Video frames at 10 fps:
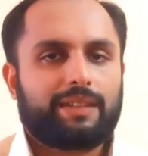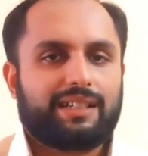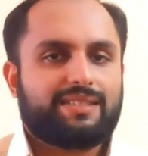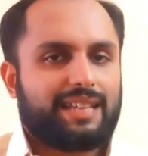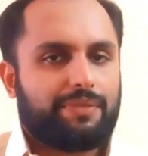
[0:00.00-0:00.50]

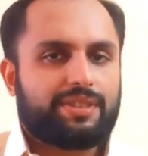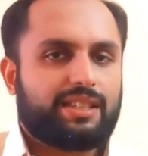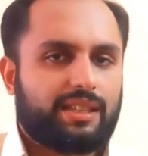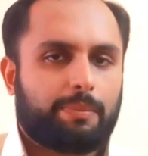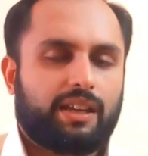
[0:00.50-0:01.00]
that is
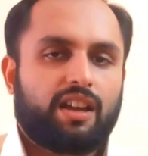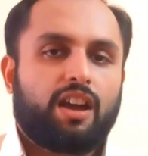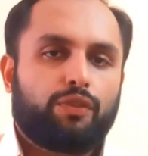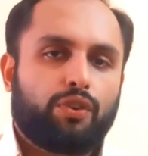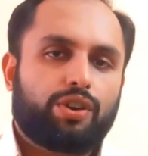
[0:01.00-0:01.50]
FCCB,
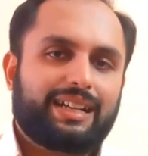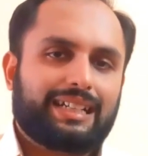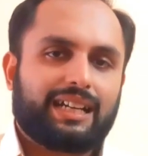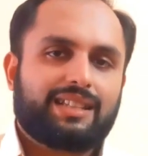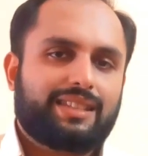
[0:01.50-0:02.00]
foreign
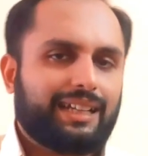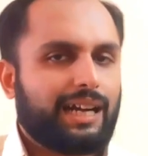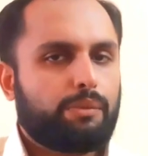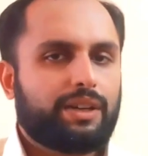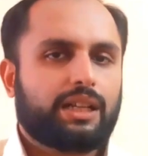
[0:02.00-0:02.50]
currency
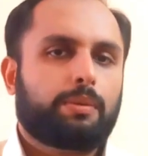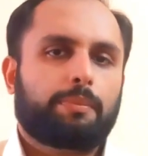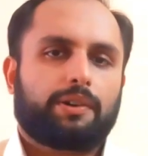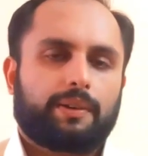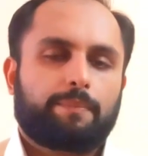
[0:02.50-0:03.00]
convertible
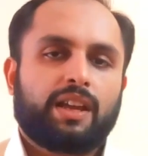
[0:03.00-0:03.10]
bond.